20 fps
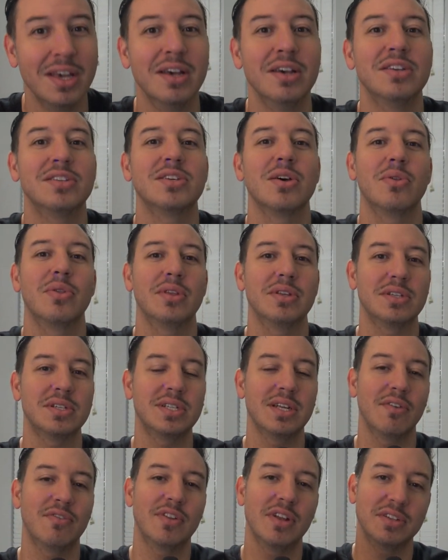so that
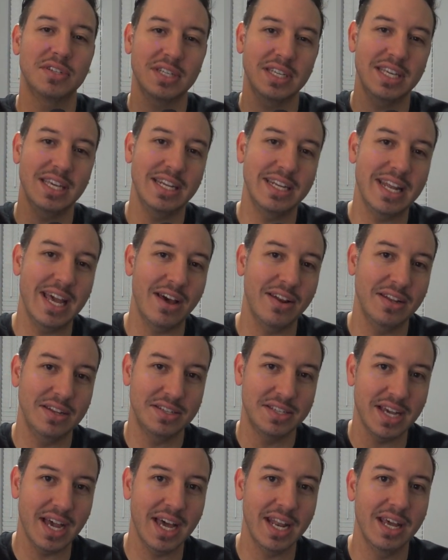stuff doesn't get down
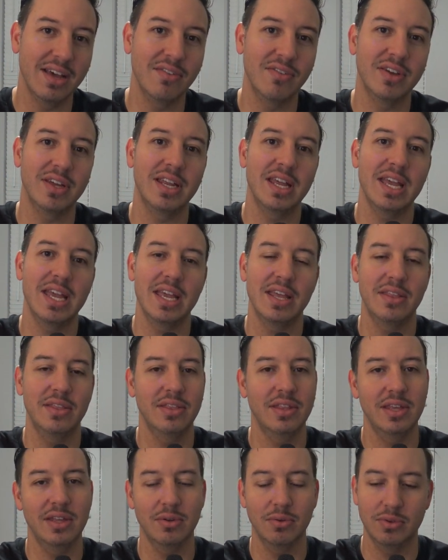inside of it
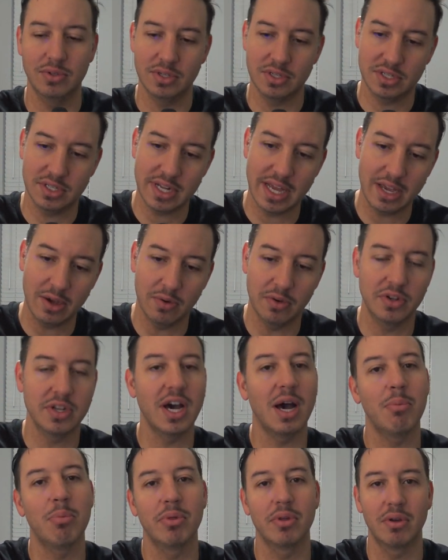and it'll just stay on
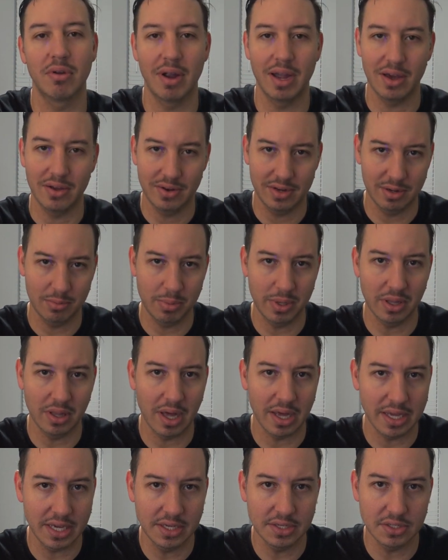top of the grout and it'll be a
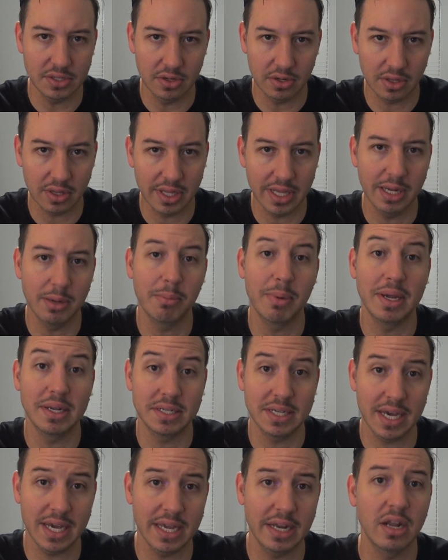lot easier to clean and
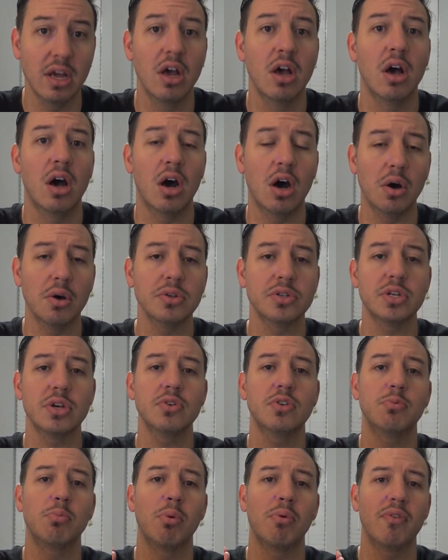maintain.
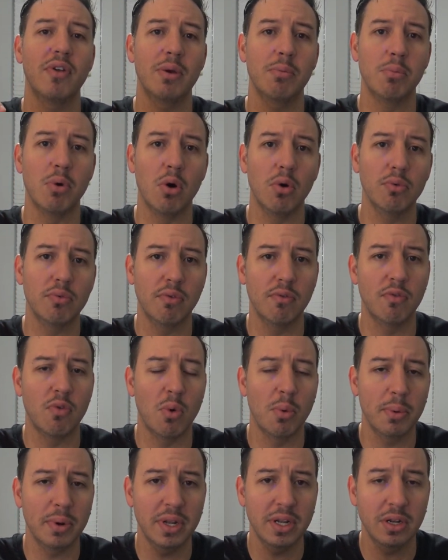Also, to prevent mold from
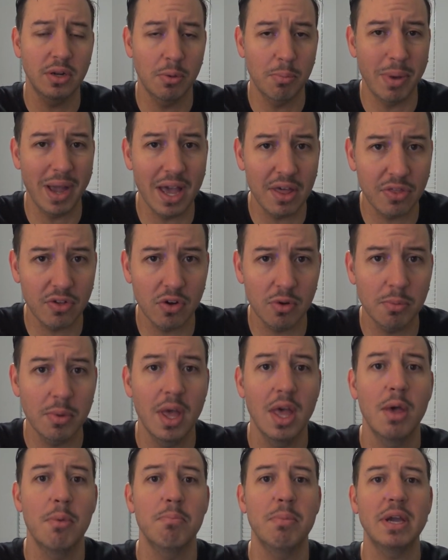forming in your bathroom,
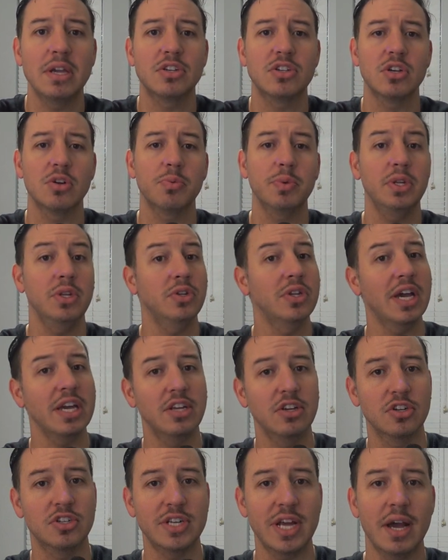make sure when you
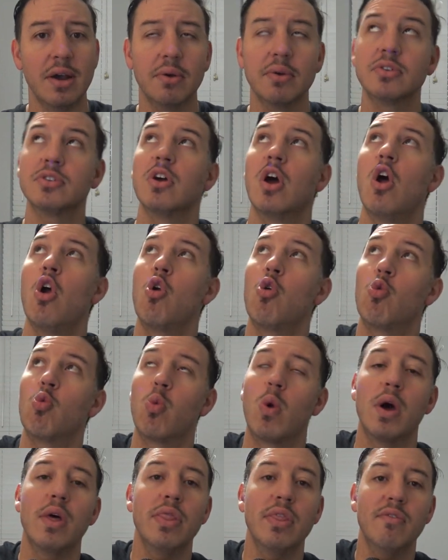take your showers,
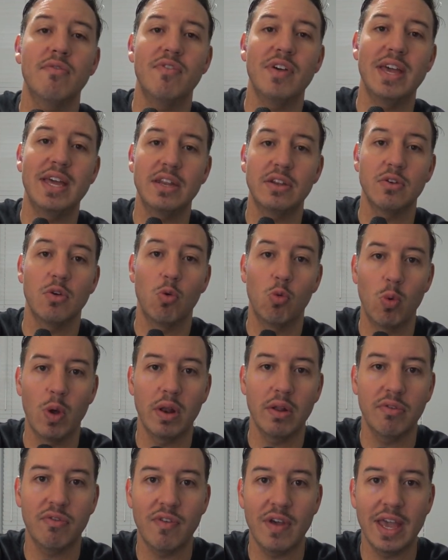run the vent,
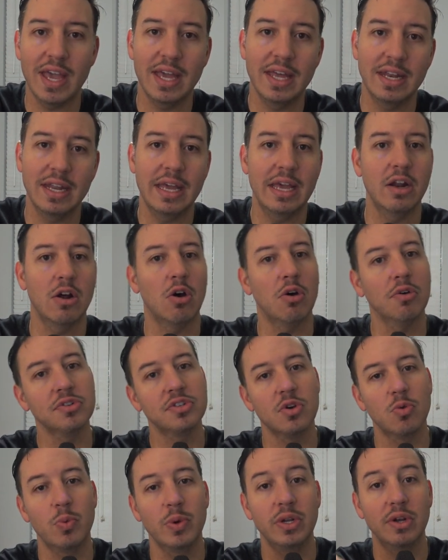run a fan, and
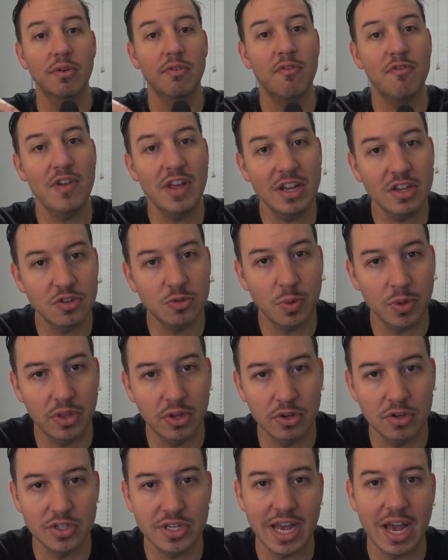also when you're finished with
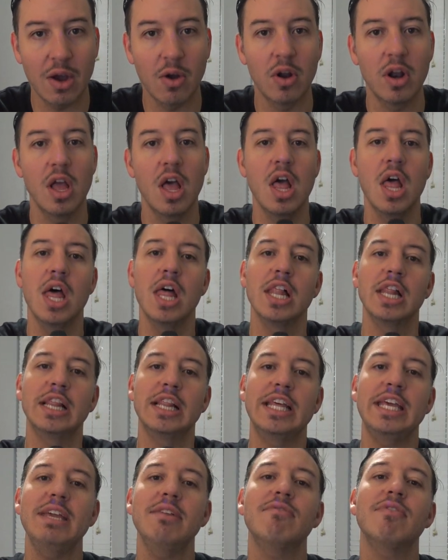your shower,
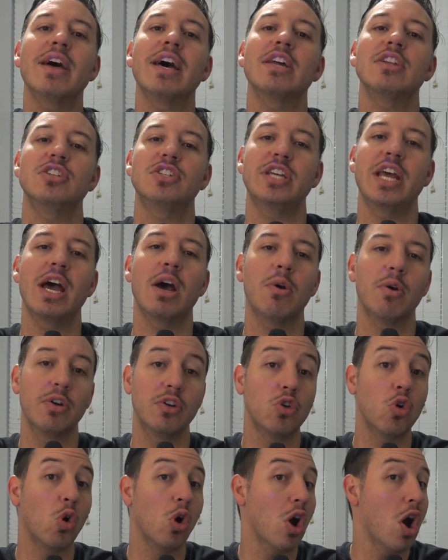leave that shower
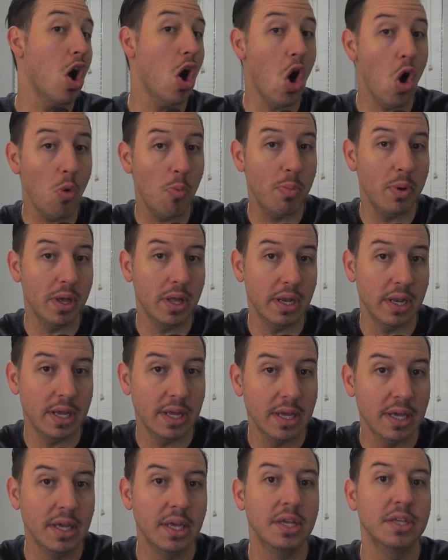door open
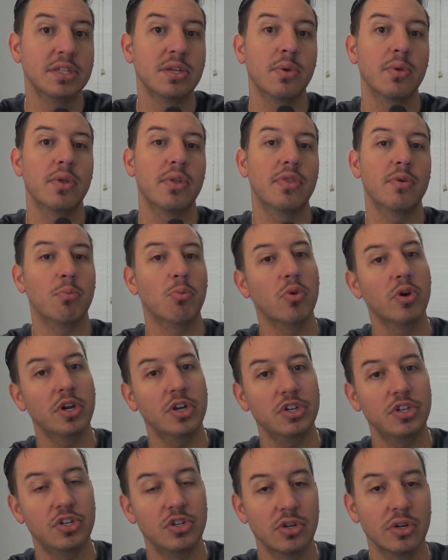so that the
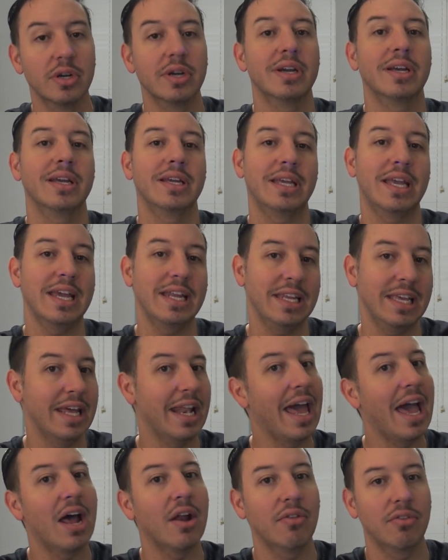moisture can
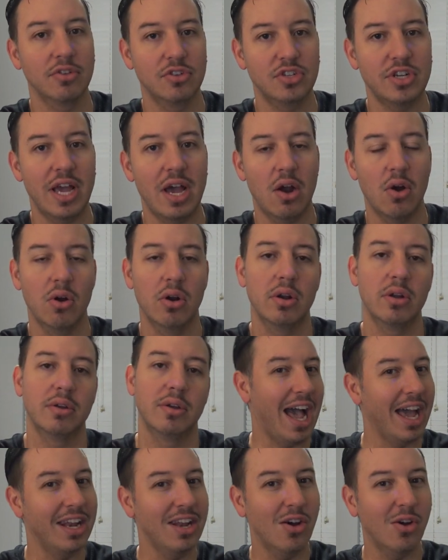get out of the shower.
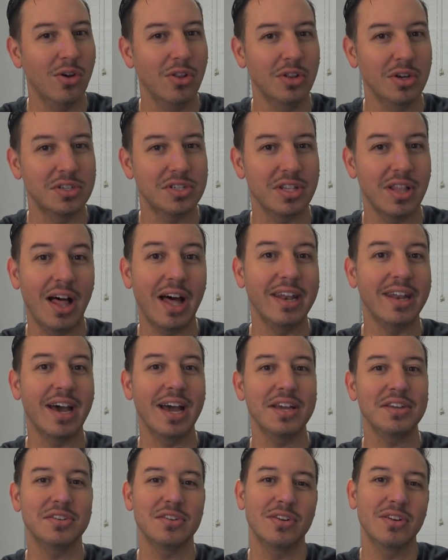I know it looks a lot
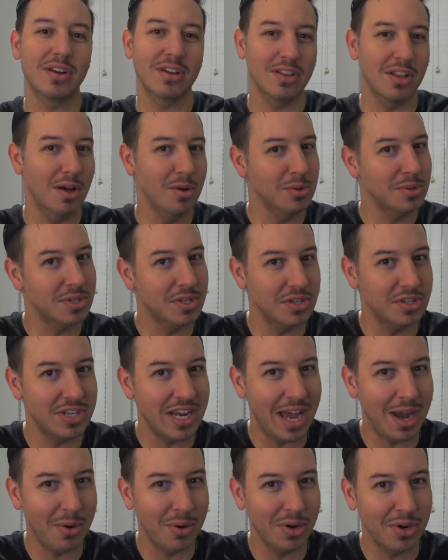nicer to close the
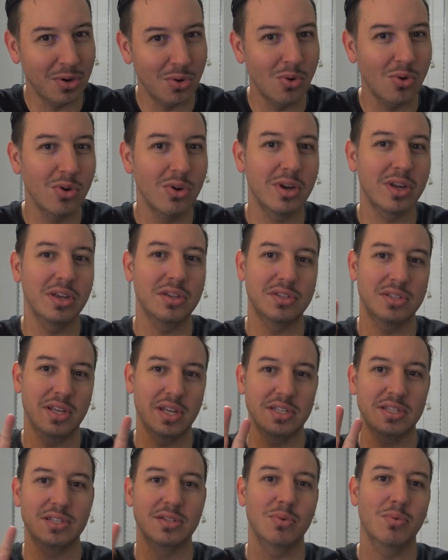shower door because
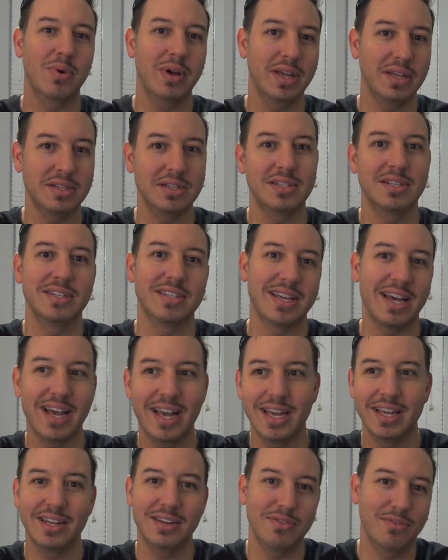that's the way it's
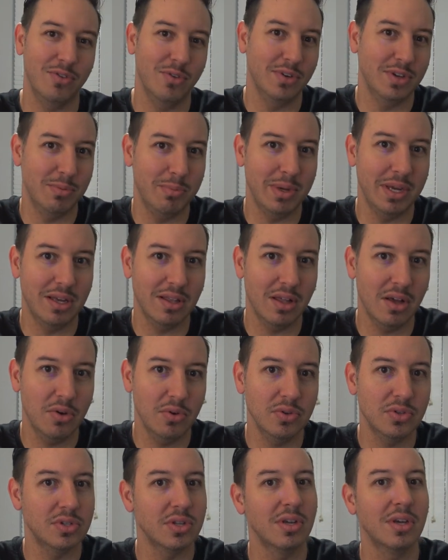designed for it to be
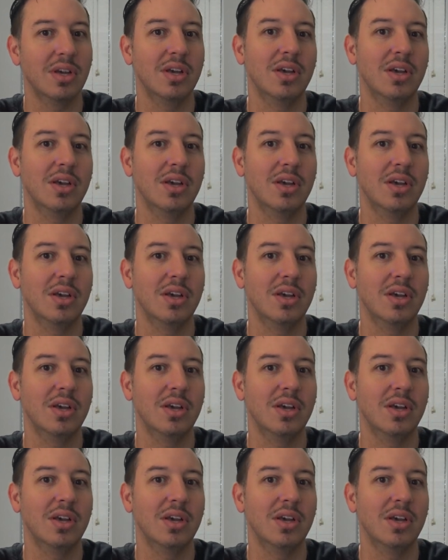closed,